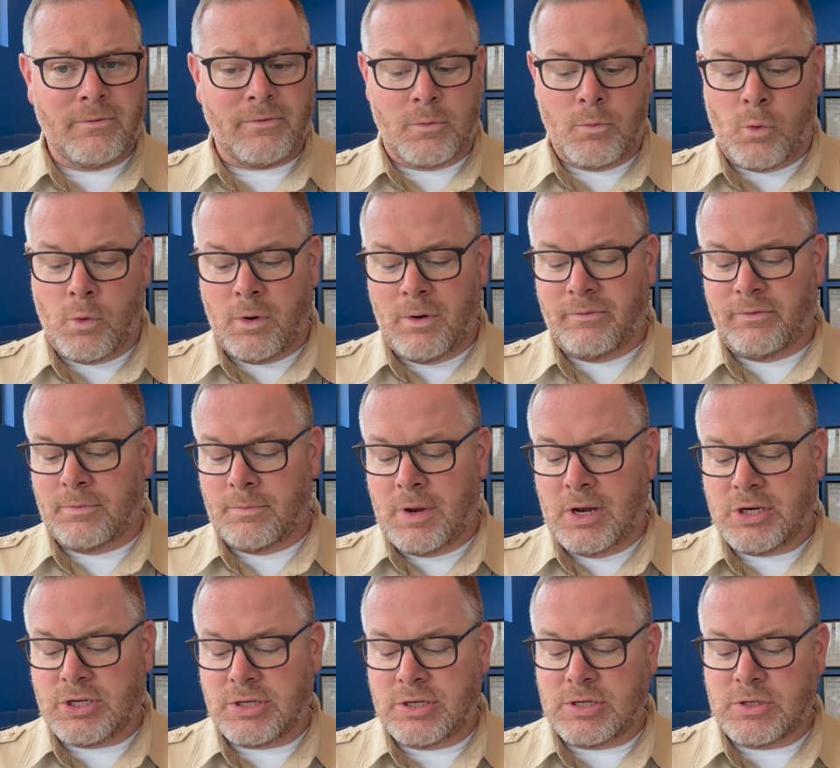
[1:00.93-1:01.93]
for more
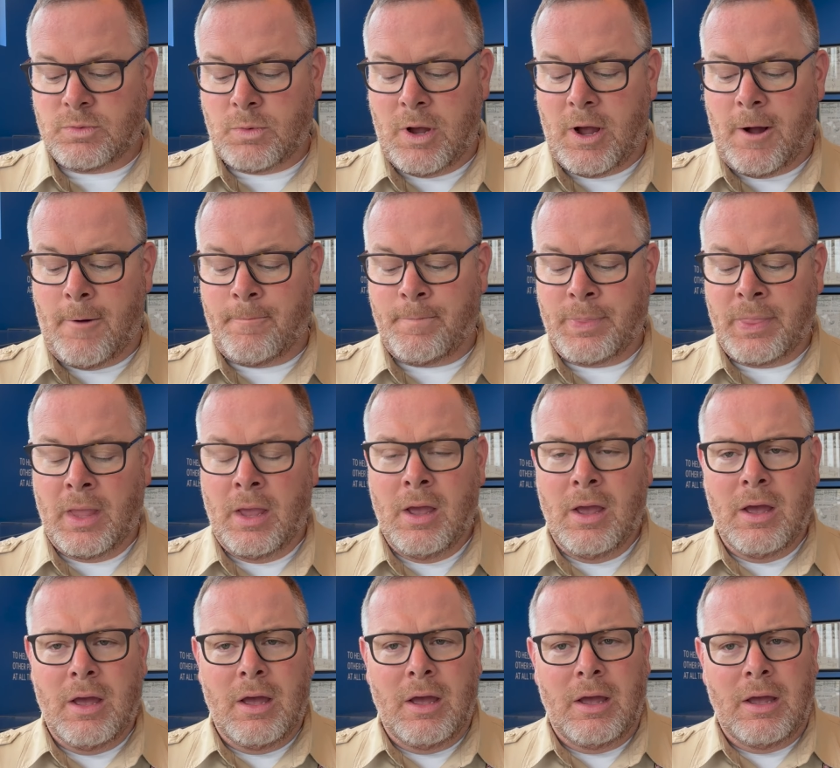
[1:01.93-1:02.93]
information as well.
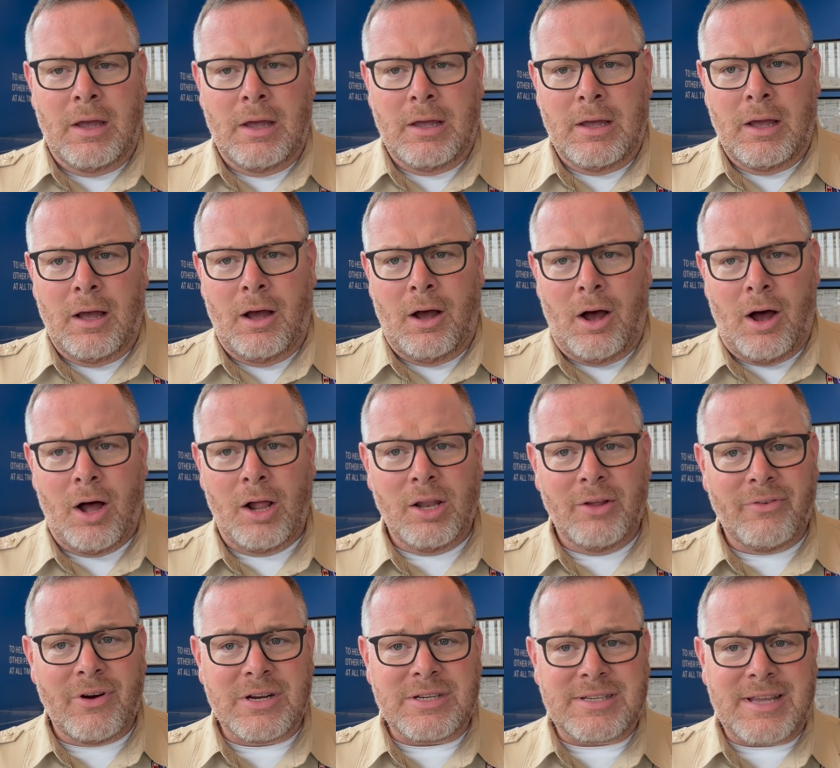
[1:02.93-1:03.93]
All
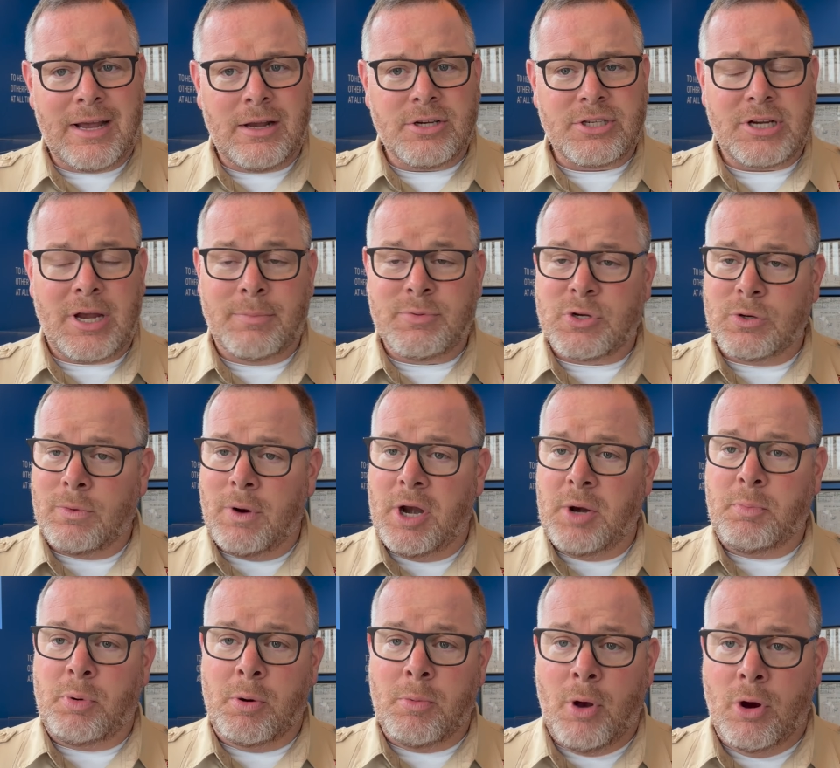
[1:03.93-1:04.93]
of our scout shops are
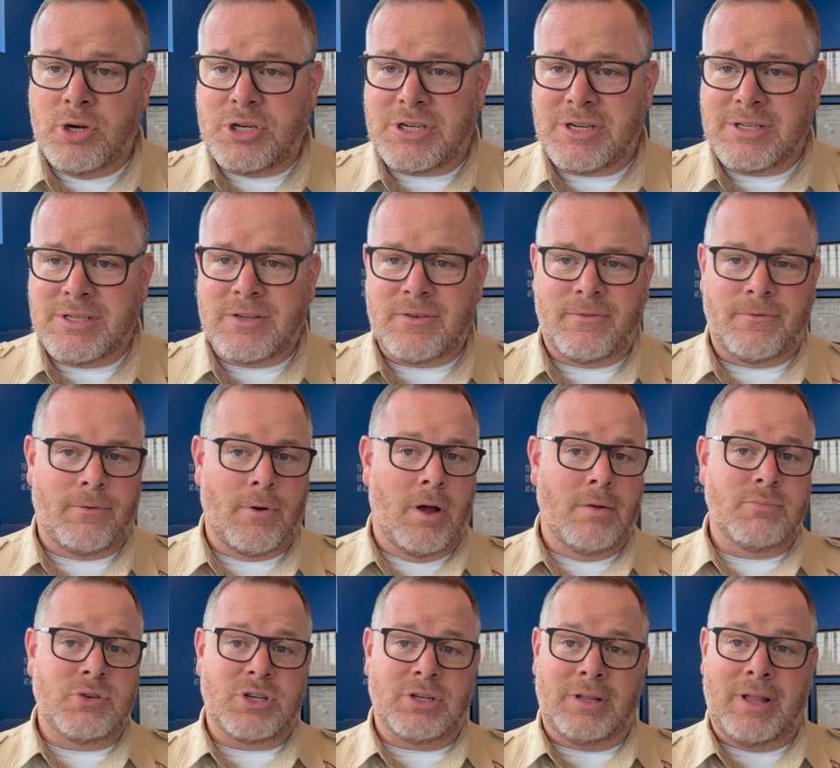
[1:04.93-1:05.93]
running promotions
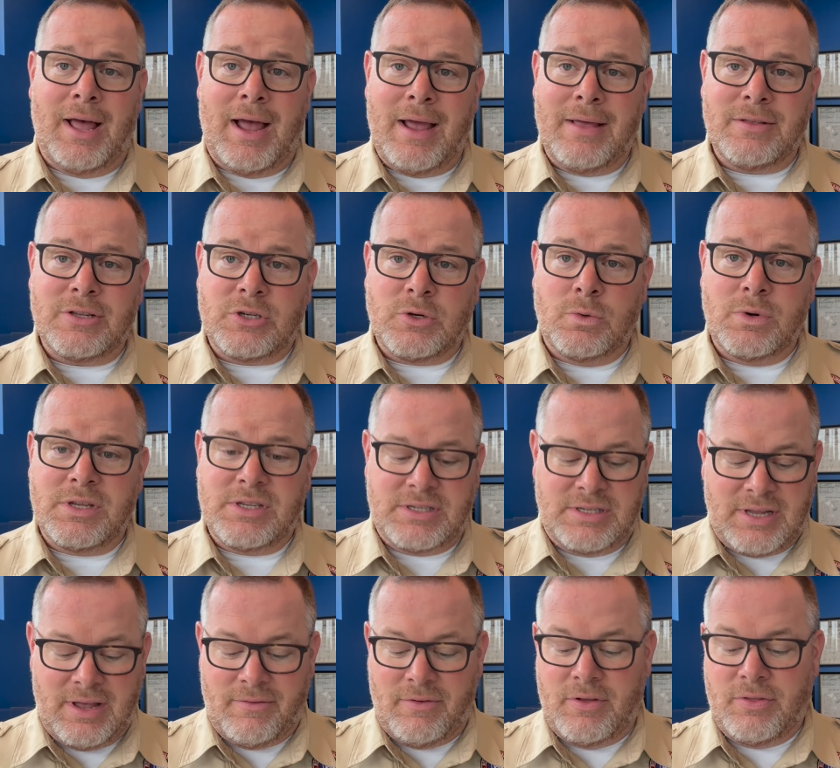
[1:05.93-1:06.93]
from July the
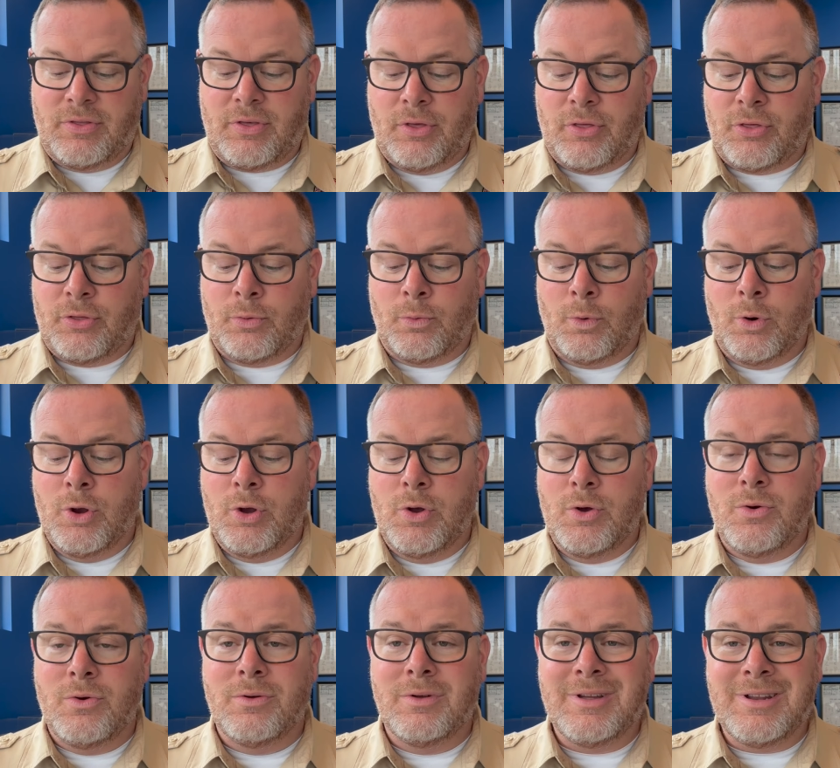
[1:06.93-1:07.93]
27th
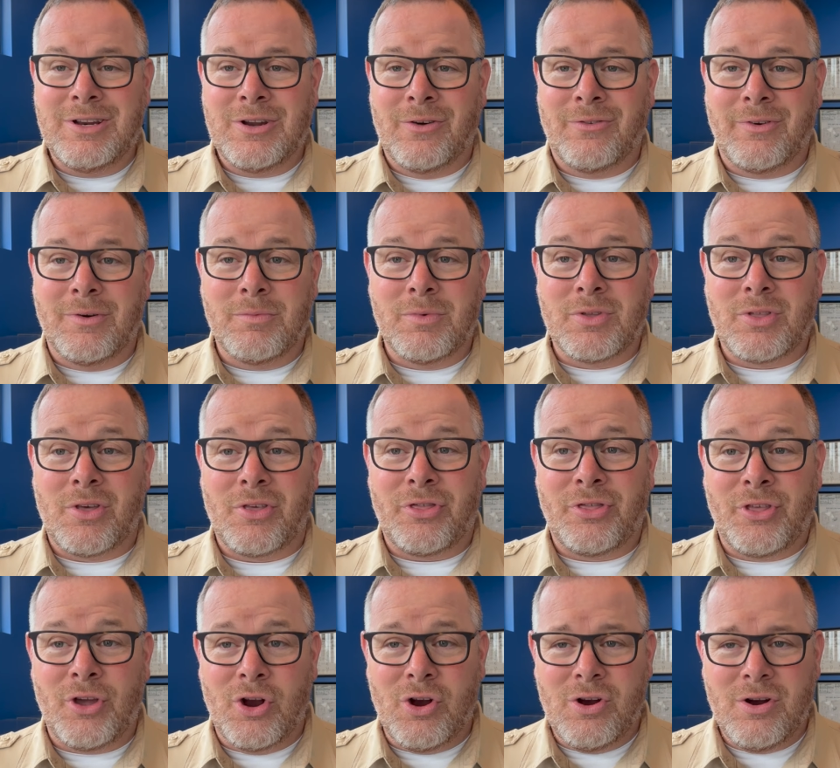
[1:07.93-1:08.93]
through November the
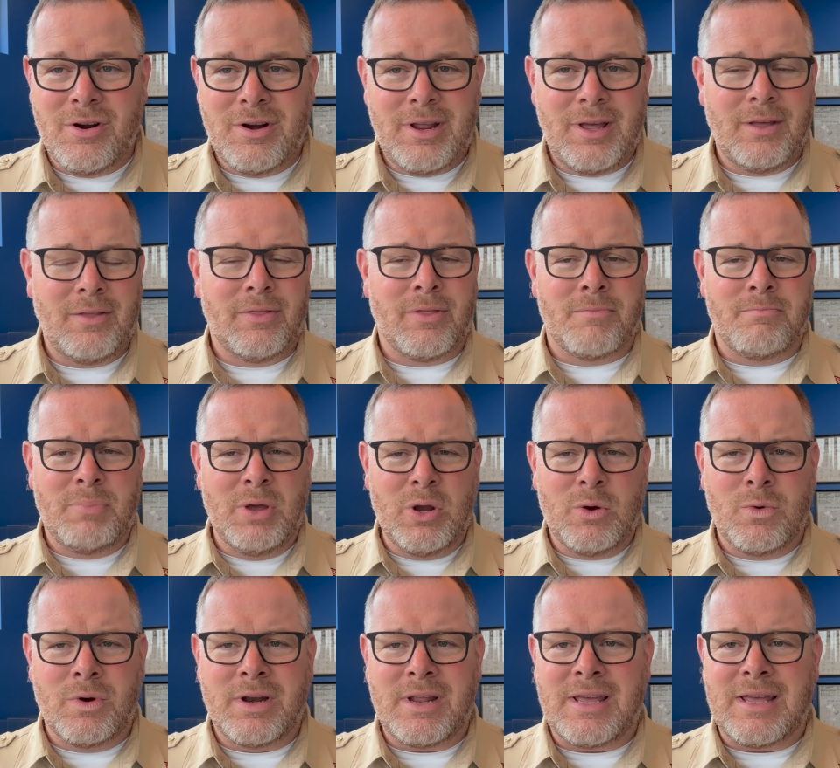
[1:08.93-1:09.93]
3rd. The
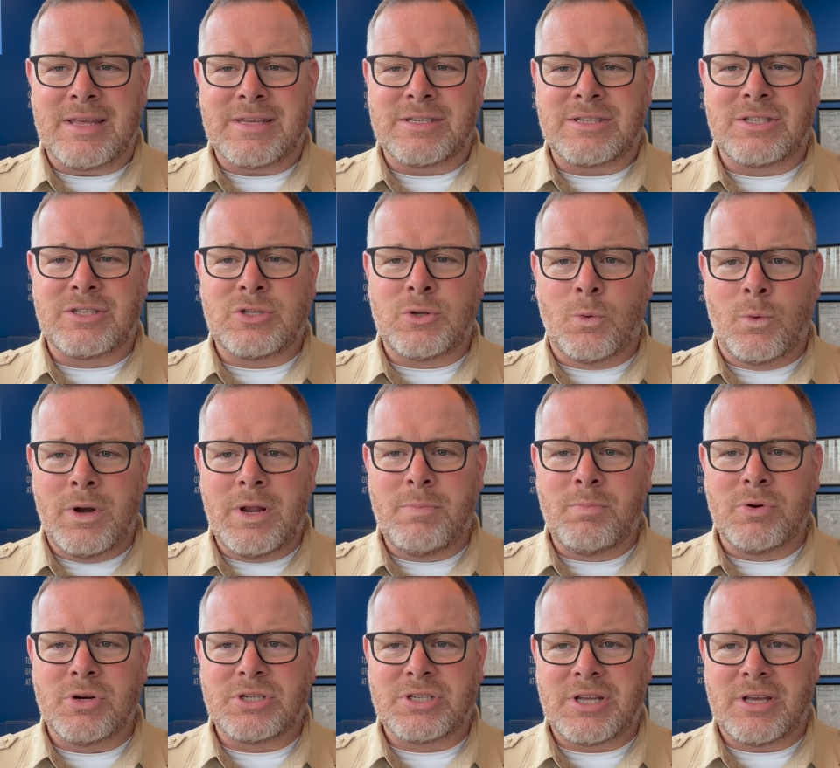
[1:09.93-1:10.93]
big one is
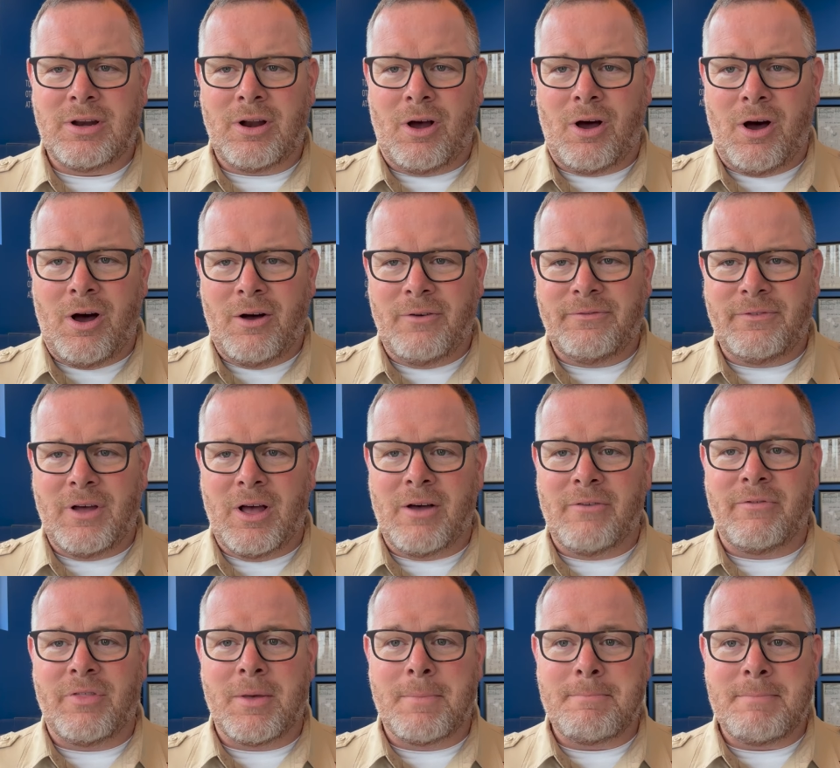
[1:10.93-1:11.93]
20% off
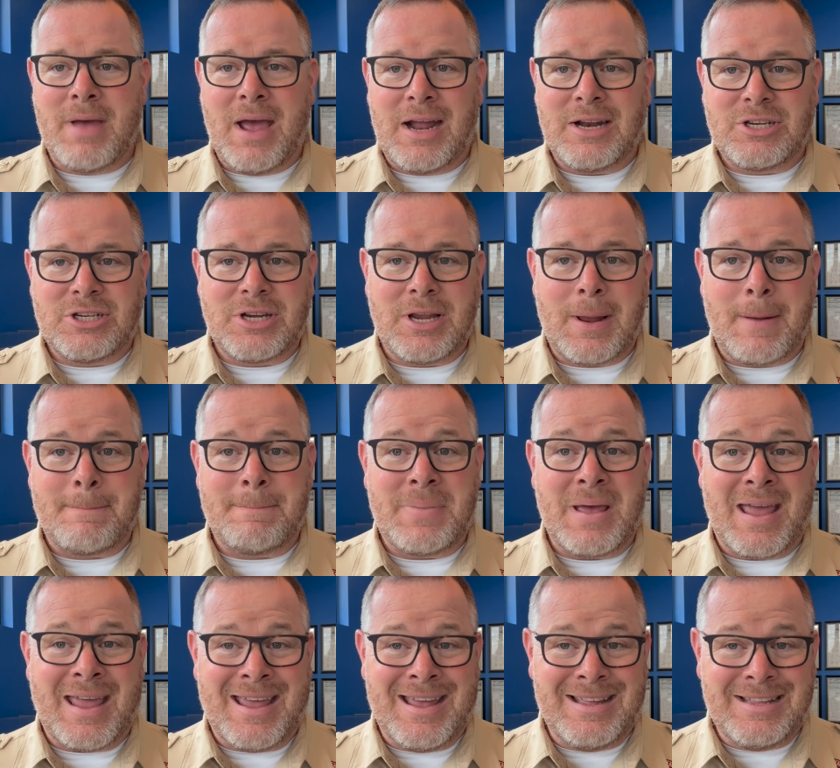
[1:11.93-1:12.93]
of the matching
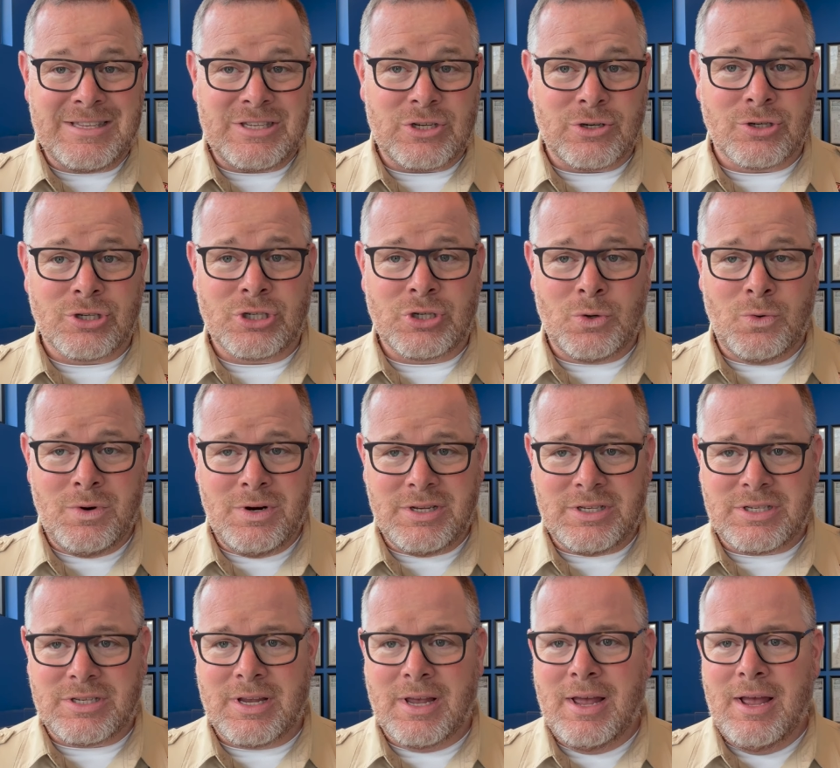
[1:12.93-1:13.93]
pants or
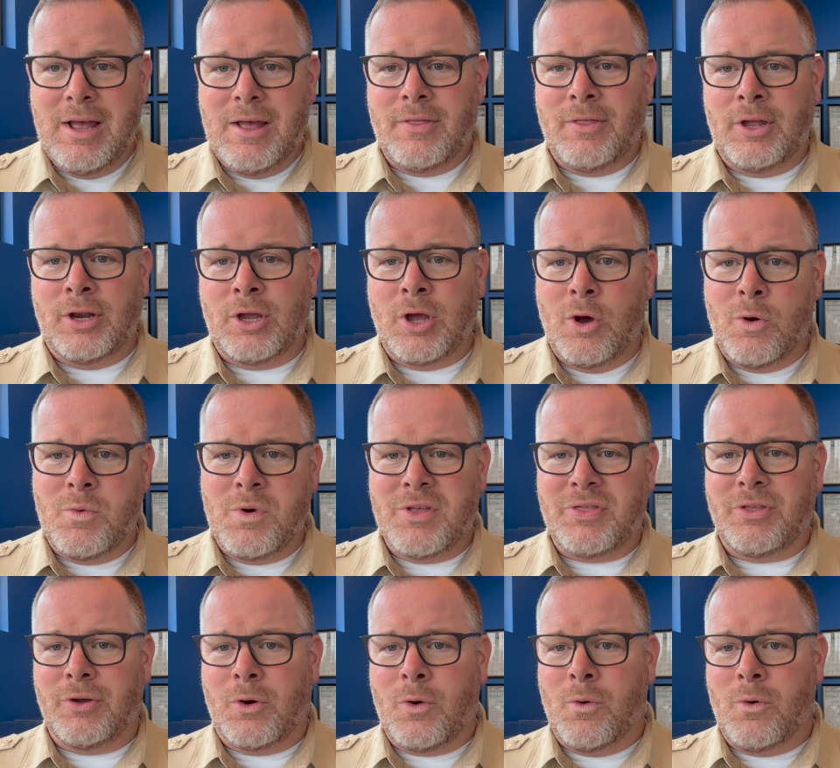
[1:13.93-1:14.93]
shorts that go
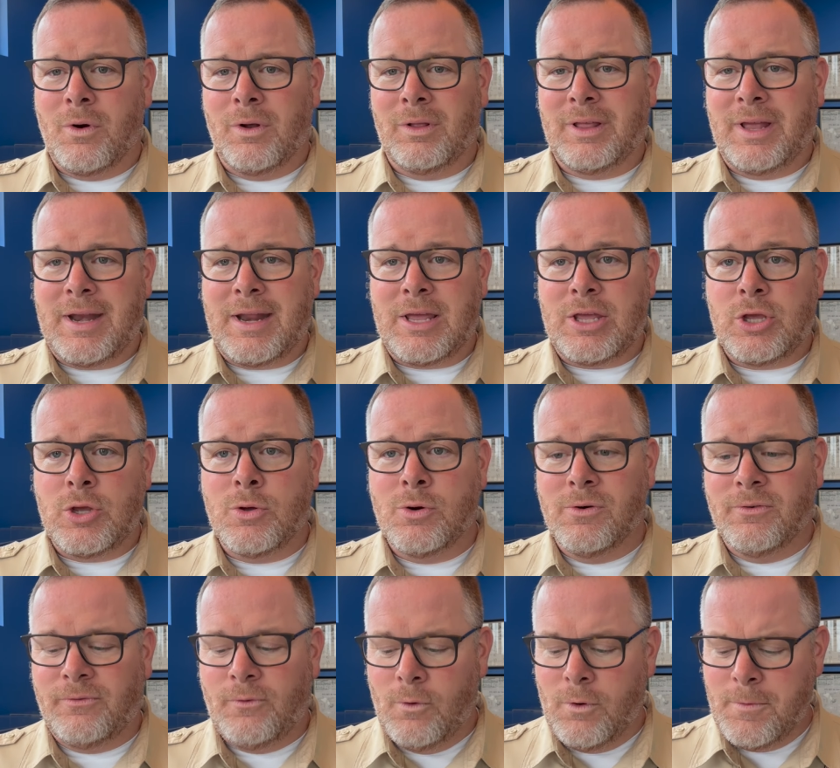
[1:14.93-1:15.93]
with the correlating
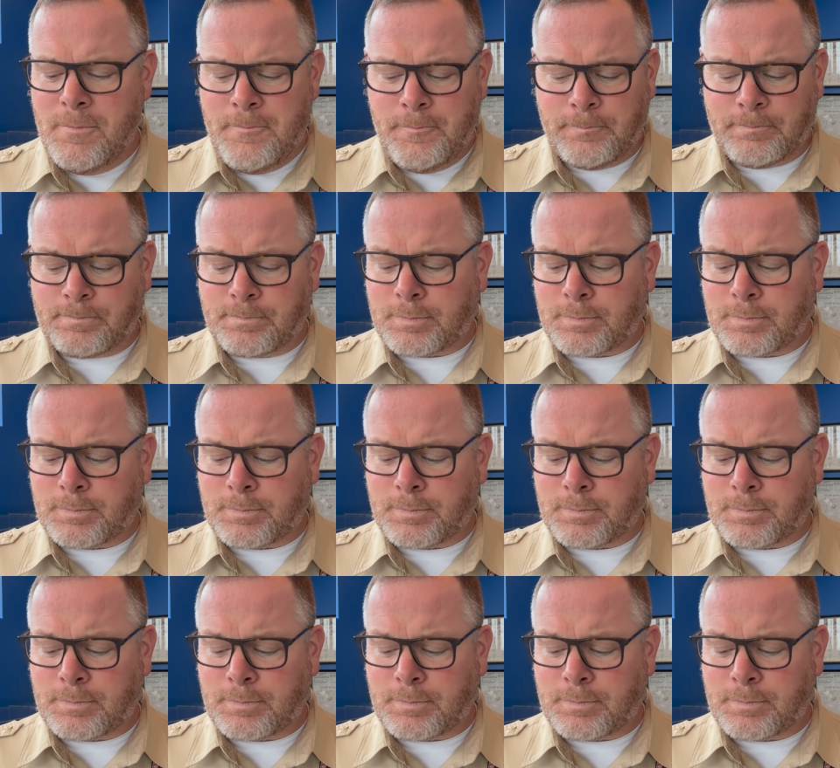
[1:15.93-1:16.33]
uniform.